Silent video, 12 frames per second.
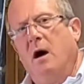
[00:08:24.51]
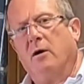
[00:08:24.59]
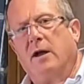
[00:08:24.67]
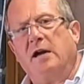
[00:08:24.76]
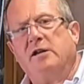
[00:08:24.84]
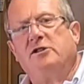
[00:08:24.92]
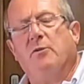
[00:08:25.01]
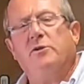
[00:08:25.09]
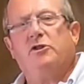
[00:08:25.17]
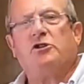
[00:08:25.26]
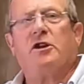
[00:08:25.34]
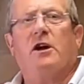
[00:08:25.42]
Okay, so we're
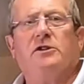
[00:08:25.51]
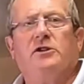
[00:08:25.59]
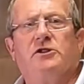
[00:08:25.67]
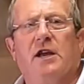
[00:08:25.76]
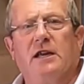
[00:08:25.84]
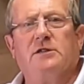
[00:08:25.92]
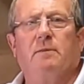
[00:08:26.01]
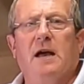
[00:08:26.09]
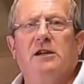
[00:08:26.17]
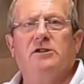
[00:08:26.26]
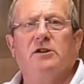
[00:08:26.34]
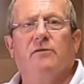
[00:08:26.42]
just going to seconds
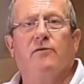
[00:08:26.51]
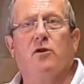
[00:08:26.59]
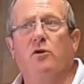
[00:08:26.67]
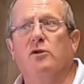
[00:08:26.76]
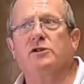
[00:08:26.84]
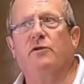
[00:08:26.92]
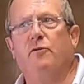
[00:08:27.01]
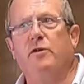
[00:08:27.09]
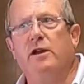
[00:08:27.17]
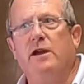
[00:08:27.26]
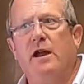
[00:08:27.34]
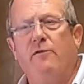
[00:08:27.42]
place, and of course if
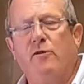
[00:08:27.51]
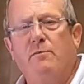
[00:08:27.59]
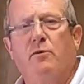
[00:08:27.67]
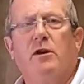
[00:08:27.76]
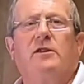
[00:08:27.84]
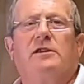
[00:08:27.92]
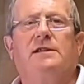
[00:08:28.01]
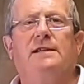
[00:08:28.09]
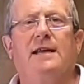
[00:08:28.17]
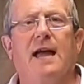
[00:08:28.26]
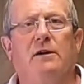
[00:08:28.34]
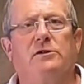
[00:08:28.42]
we bring this
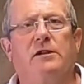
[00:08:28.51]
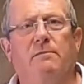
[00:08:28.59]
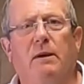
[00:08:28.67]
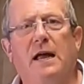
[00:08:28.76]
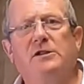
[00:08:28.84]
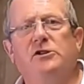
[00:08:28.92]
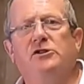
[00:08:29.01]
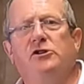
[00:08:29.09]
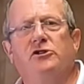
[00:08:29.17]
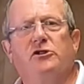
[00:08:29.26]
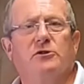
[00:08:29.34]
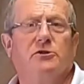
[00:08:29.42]
into counting places,
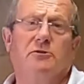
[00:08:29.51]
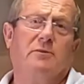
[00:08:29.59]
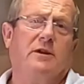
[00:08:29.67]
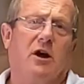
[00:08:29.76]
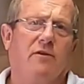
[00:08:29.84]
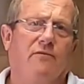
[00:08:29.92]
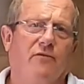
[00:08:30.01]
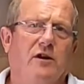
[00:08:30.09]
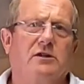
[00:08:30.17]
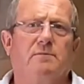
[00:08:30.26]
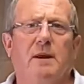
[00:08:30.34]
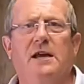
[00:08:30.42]
you're just going to be doing
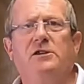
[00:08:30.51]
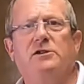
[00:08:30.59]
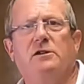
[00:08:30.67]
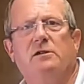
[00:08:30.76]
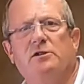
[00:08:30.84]
first place,